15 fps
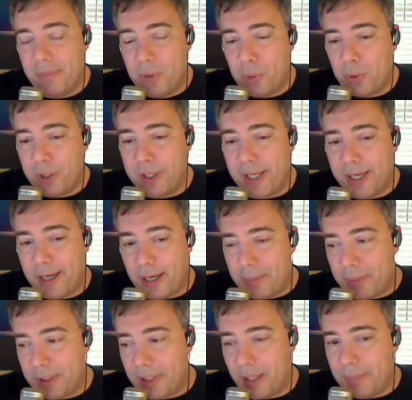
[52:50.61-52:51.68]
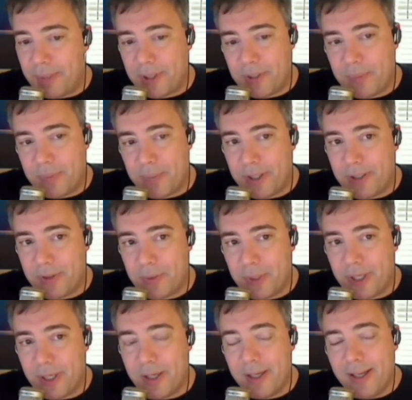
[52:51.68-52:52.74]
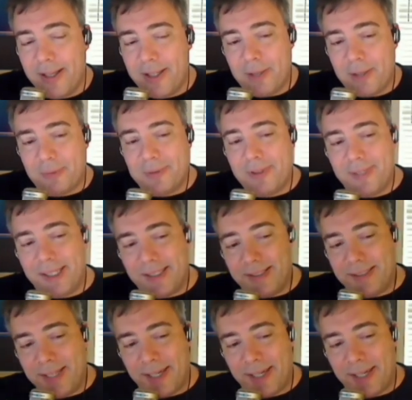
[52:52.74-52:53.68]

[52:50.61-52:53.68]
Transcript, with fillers: toward that Apple type experience where they don't uh,